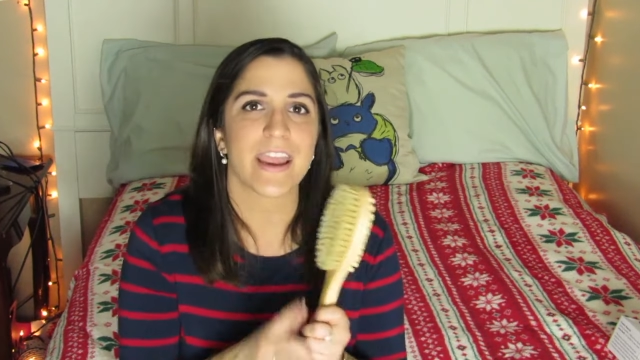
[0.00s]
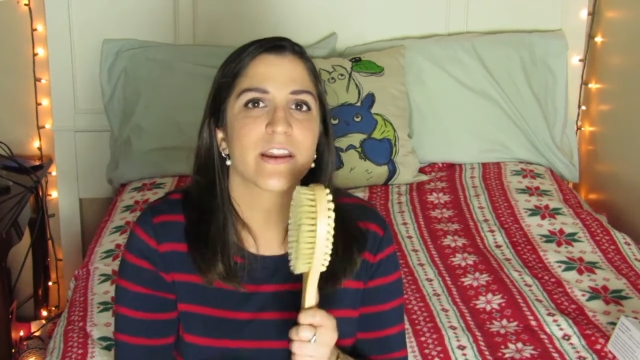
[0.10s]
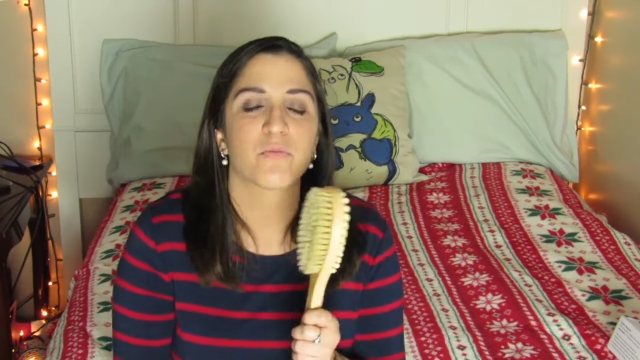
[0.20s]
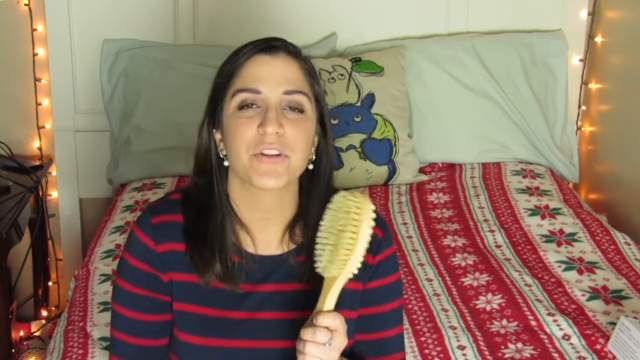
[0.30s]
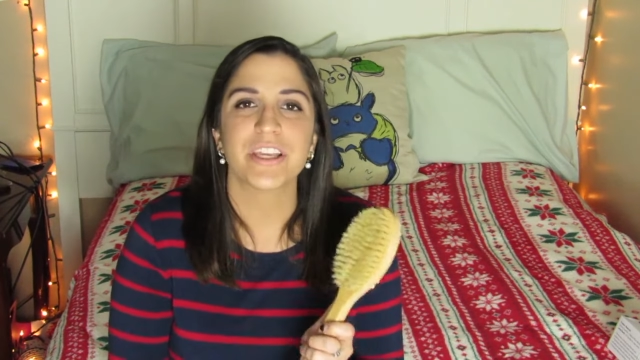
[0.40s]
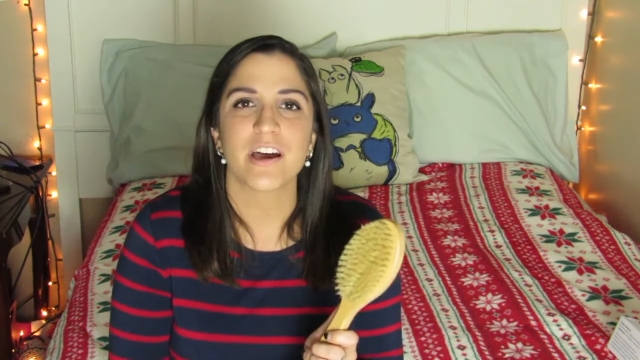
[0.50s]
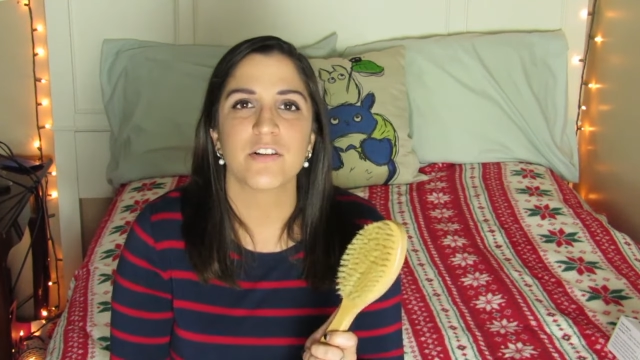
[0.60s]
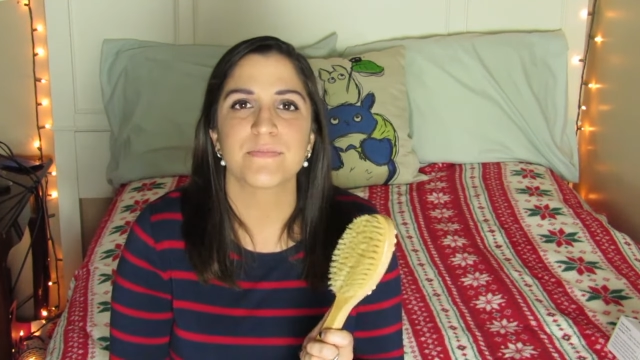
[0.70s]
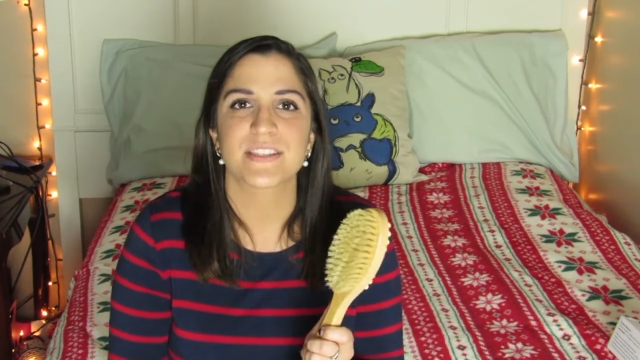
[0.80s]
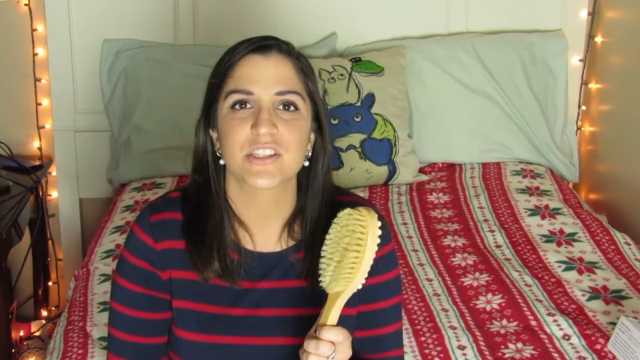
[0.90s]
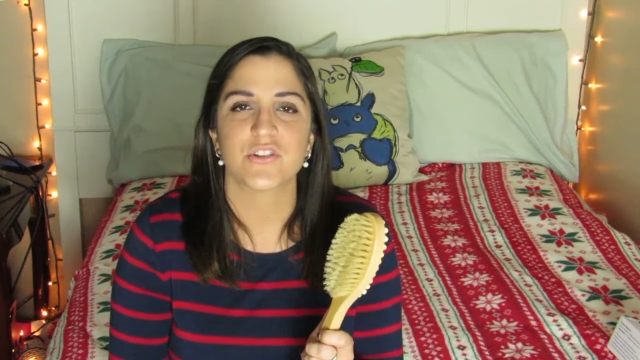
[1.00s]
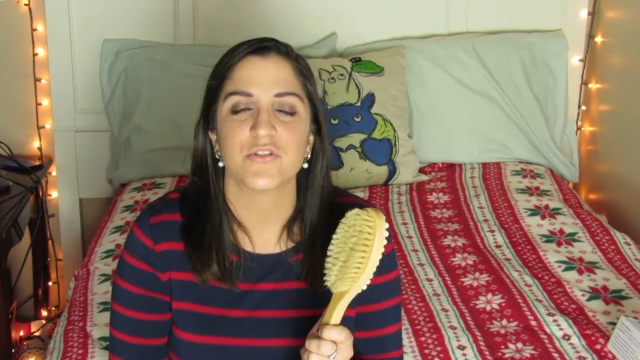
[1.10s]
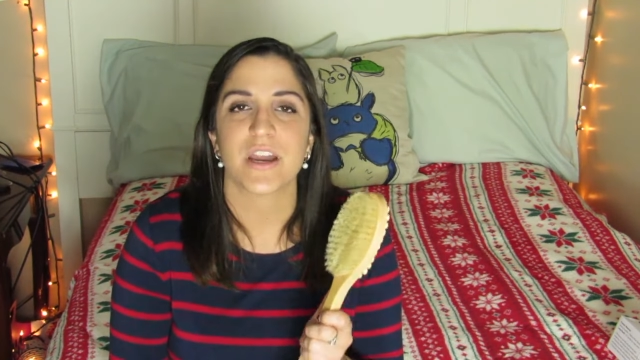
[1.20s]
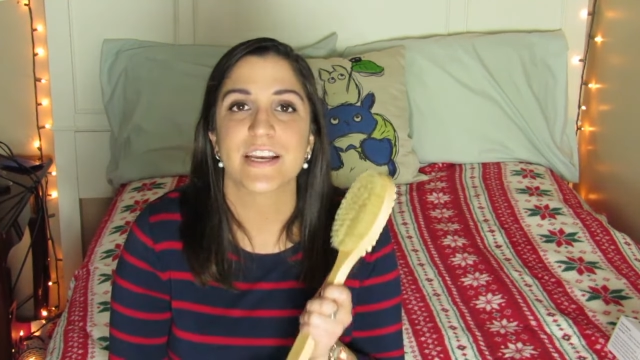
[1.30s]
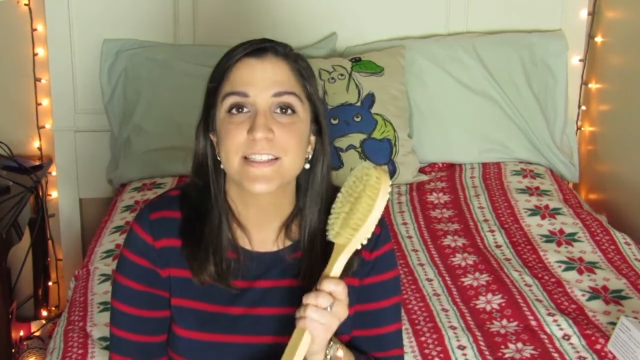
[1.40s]
and it really helps
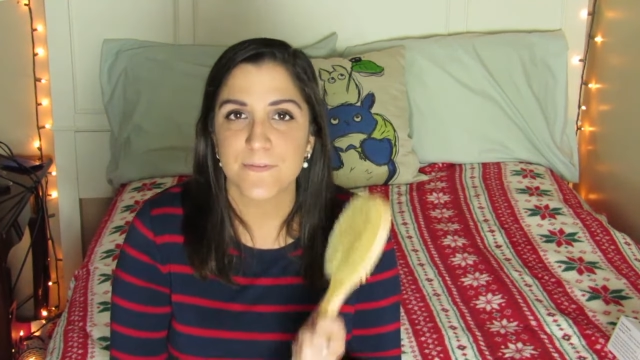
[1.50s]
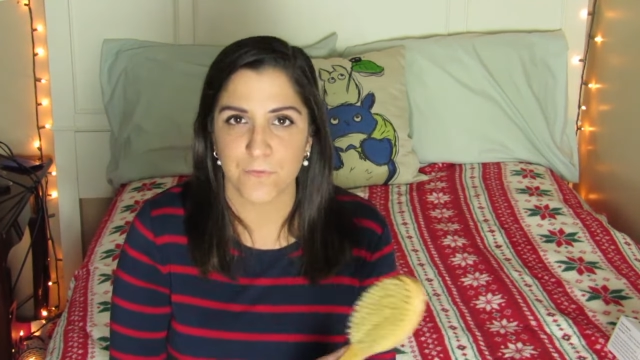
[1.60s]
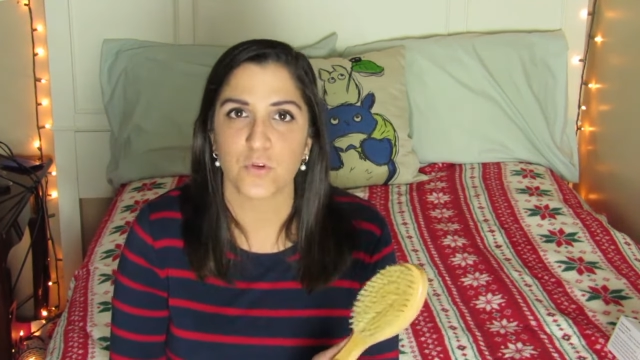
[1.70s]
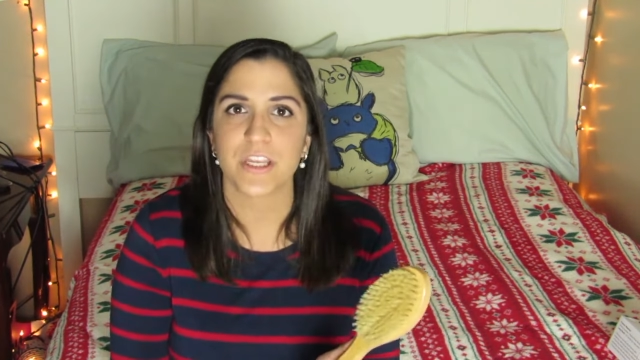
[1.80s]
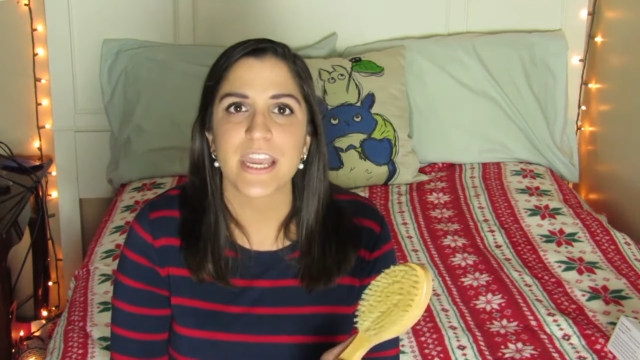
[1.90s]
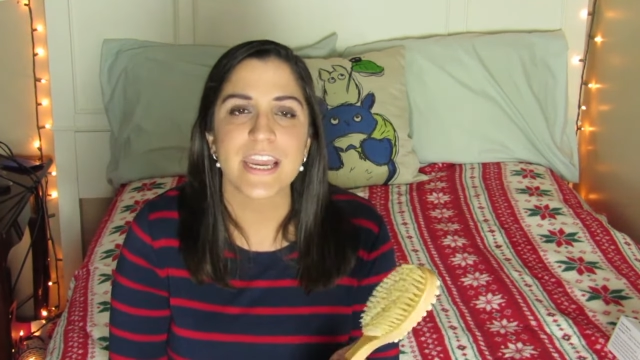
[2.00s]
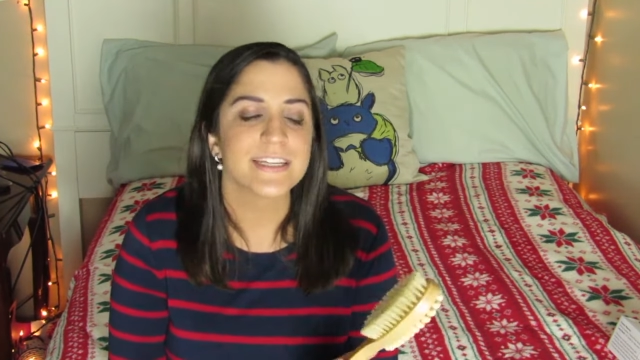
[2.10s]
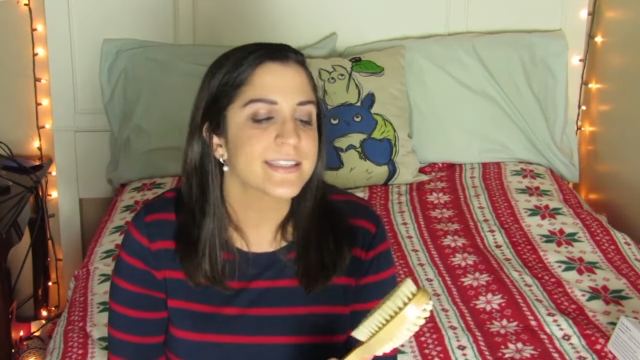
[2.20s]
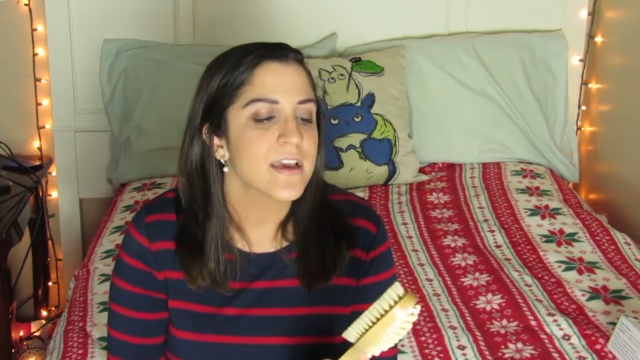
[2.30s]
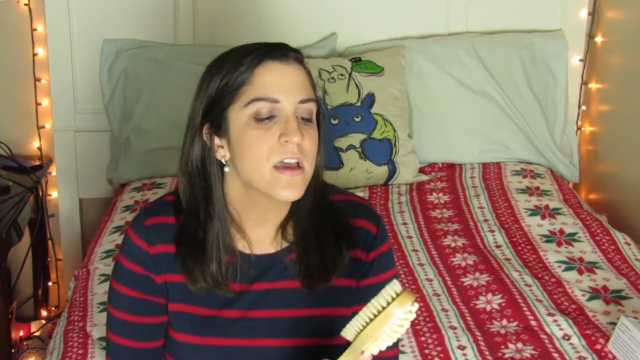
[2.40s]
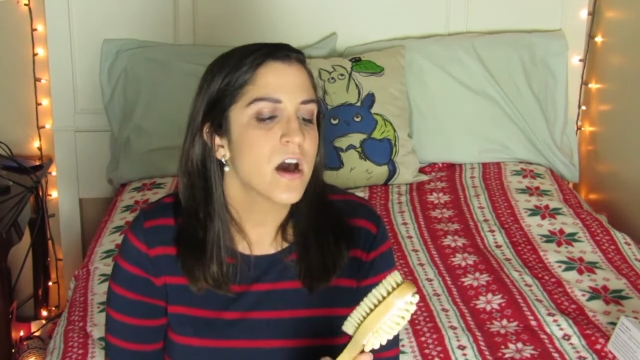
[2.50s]
to exfoliate.